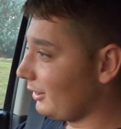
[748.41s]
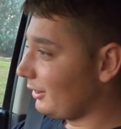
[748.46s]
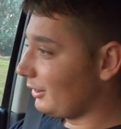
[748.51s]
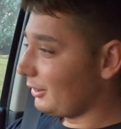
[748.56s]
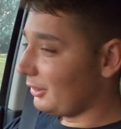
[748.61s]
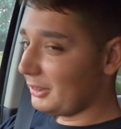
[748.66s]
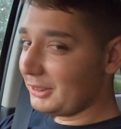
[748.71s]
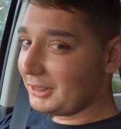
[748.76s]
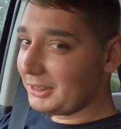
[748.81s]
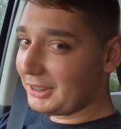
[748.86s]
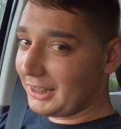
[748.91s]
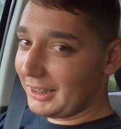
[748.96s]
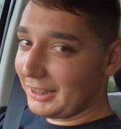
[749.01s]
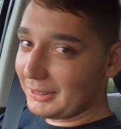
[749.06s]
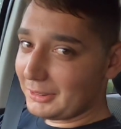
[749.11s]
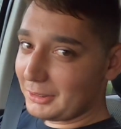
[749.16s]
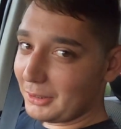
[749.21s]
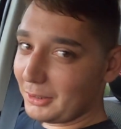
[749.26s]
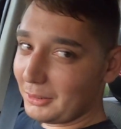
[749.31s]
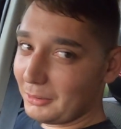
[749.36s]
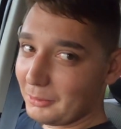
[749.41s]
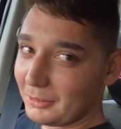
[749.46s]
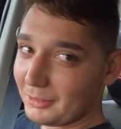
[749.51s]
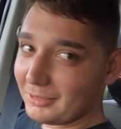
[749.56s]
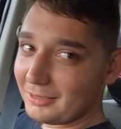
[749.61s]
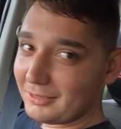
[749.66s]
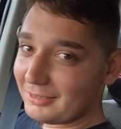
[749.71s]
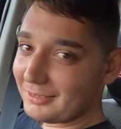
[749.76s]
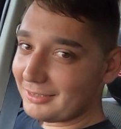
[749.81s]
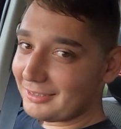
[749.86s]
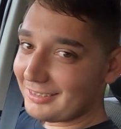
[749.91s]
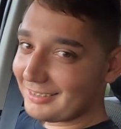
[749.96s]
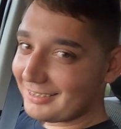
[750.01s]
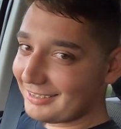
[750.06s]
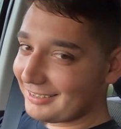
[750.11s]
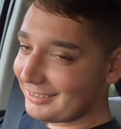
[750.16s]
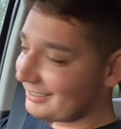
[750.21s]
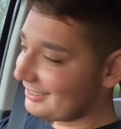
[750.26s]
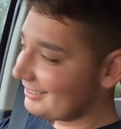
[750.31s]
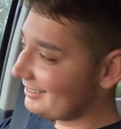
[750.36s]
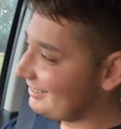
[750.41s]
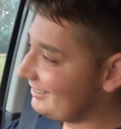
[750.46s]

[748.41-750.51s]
Leave the kids alone. Why?